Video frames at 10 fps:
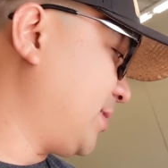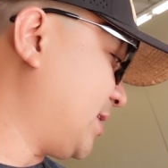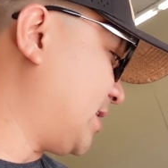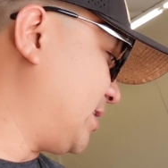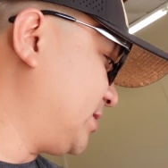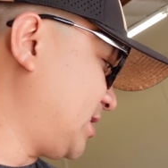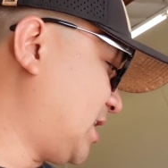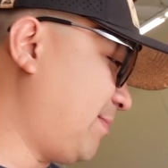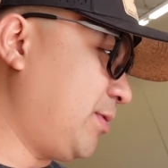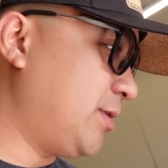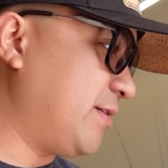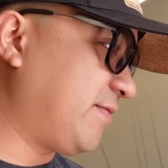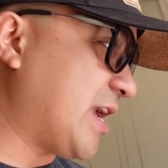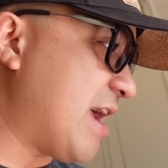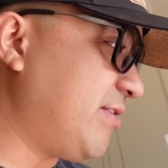There's a couple
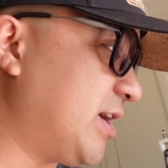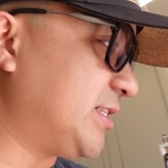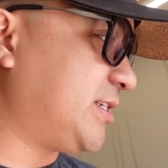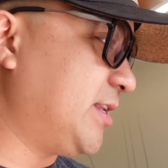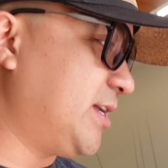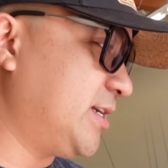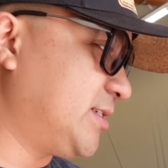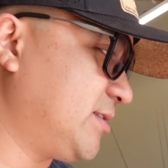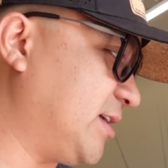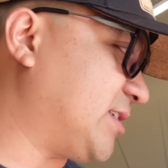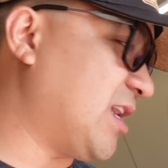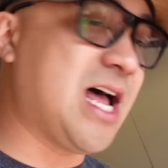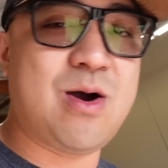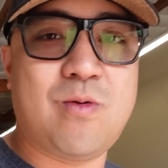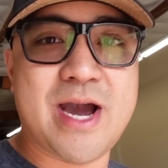of caveats to this. It's a
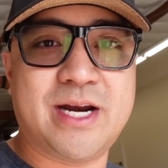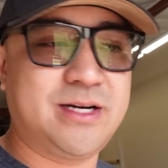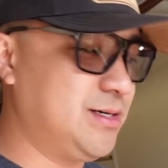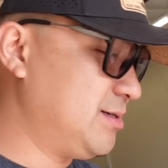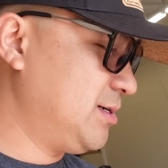lot wider.